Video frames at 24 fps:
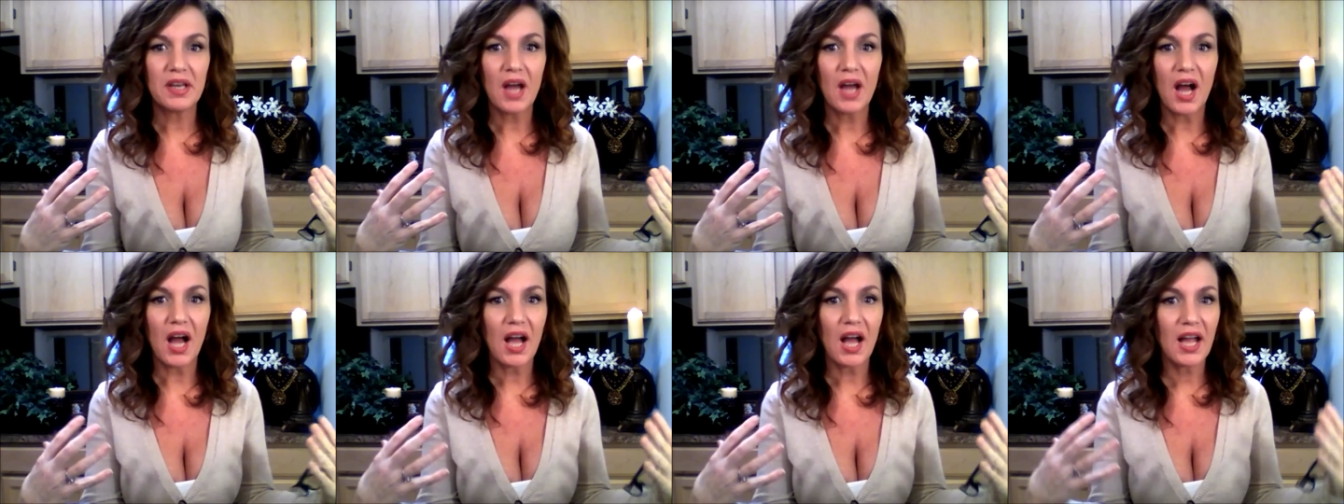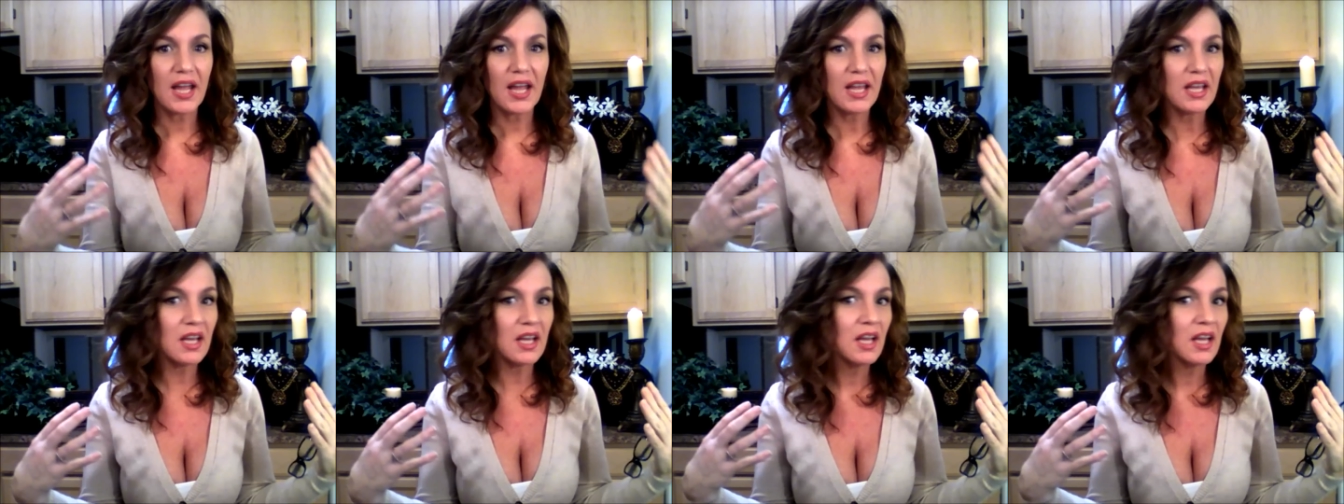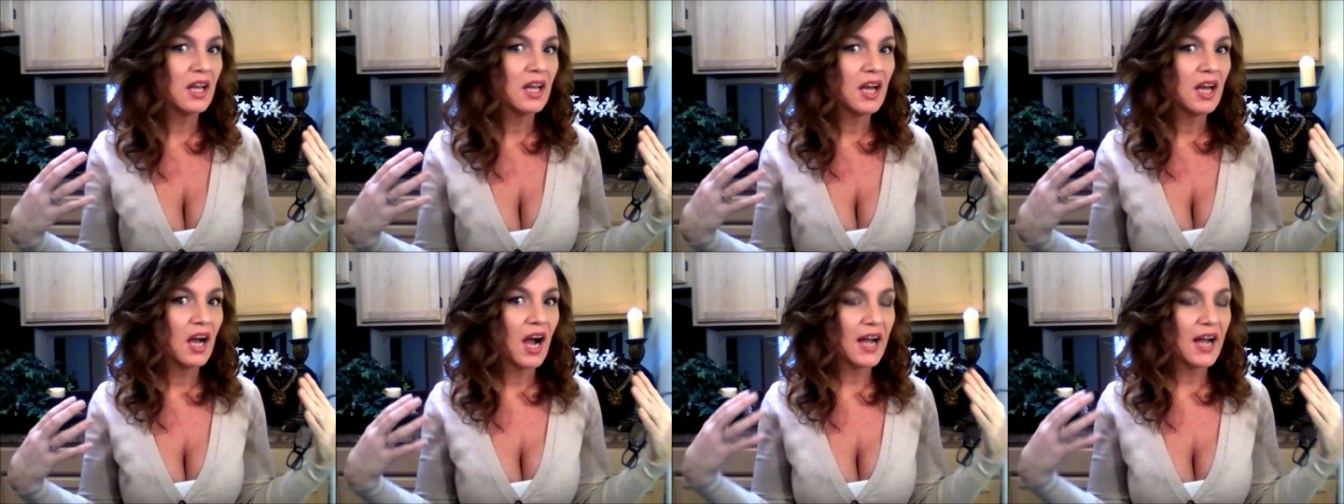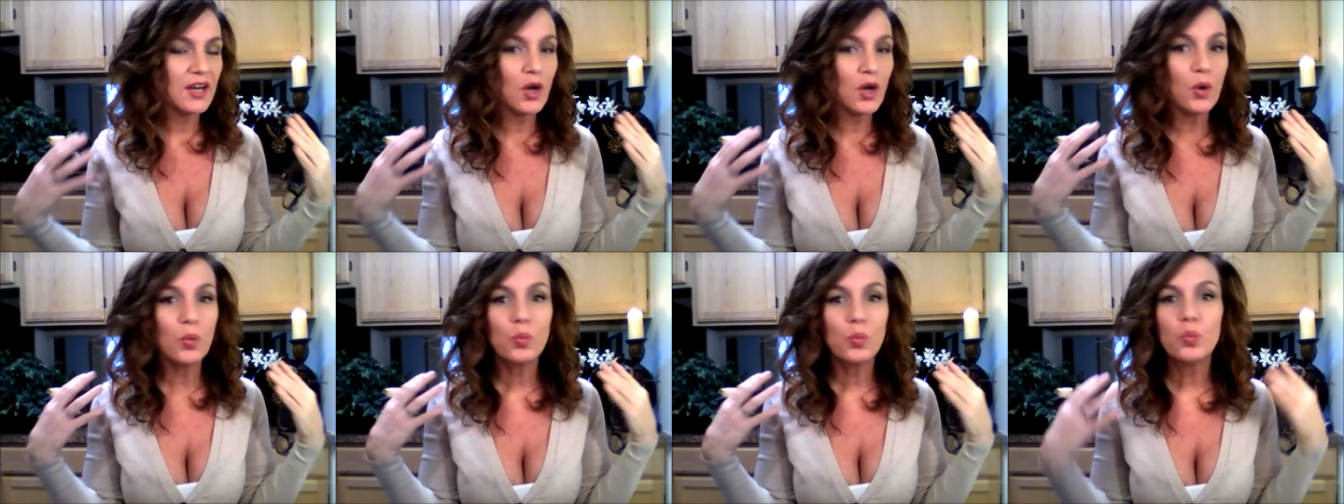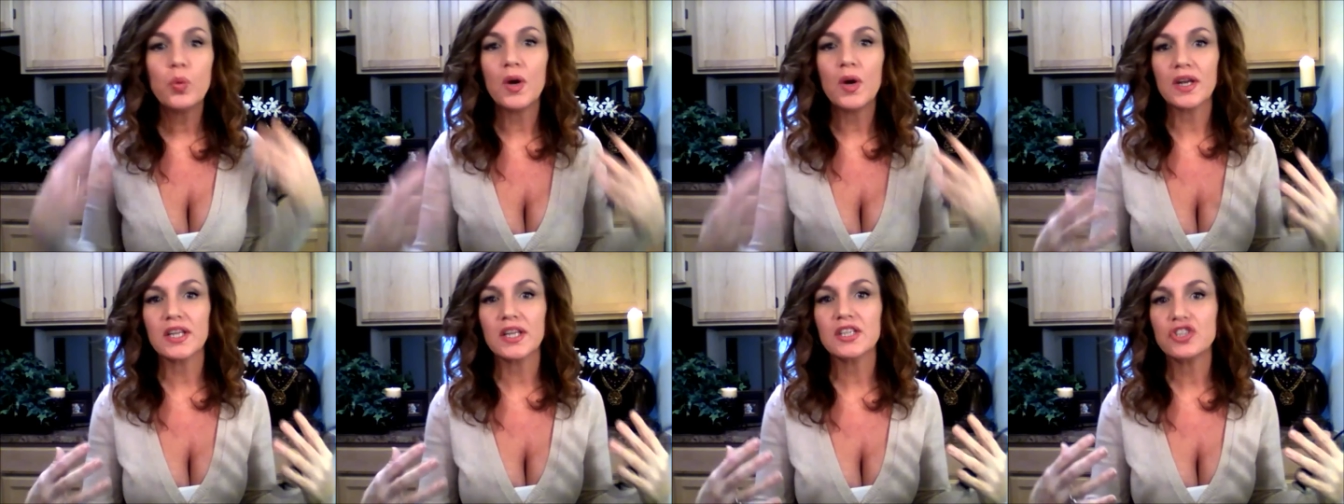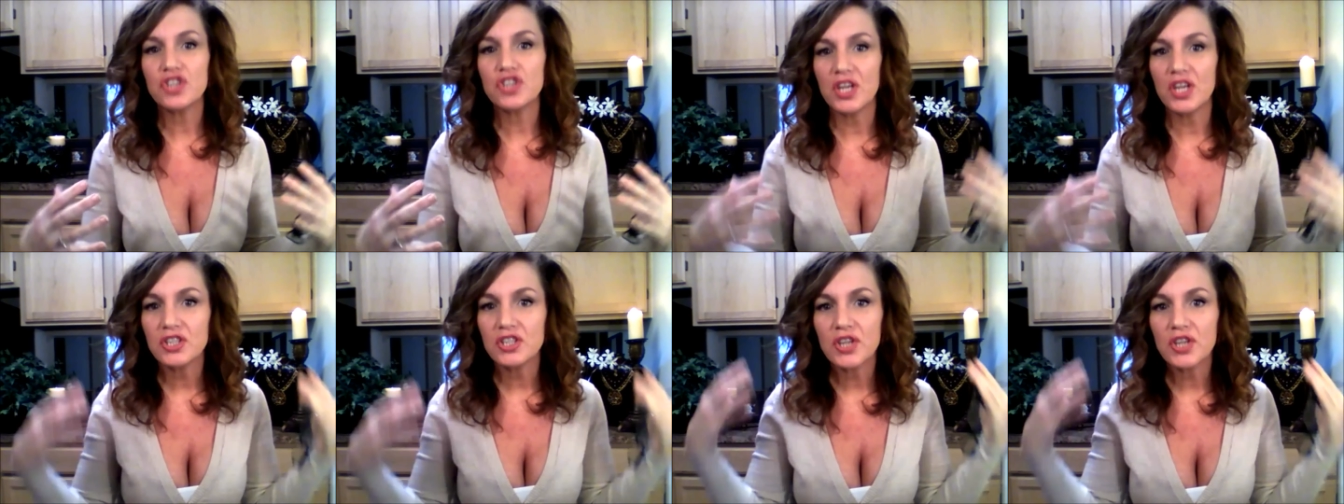I don't want to
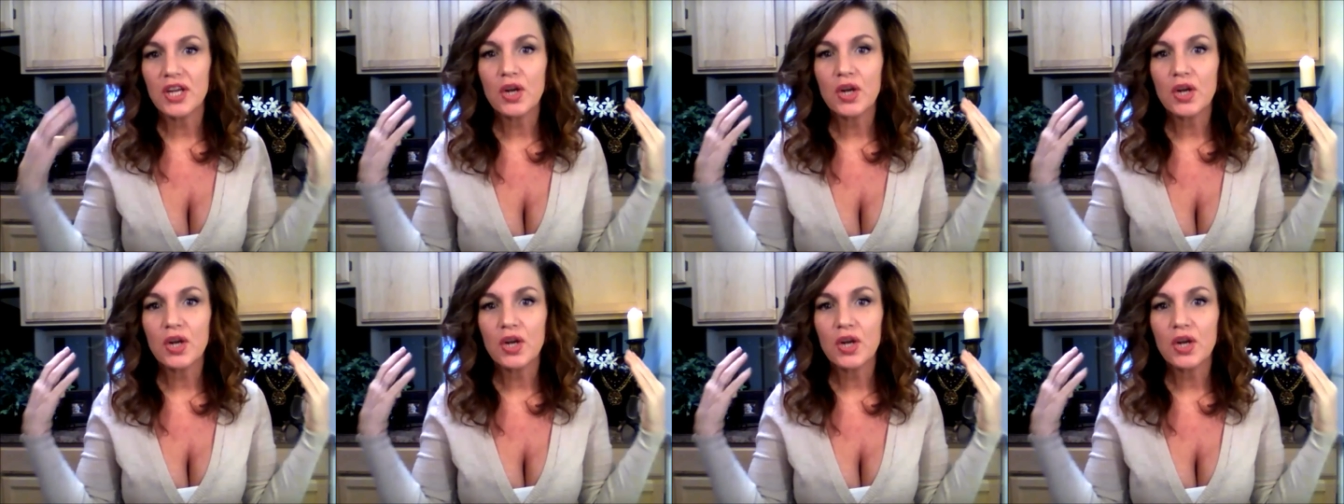change.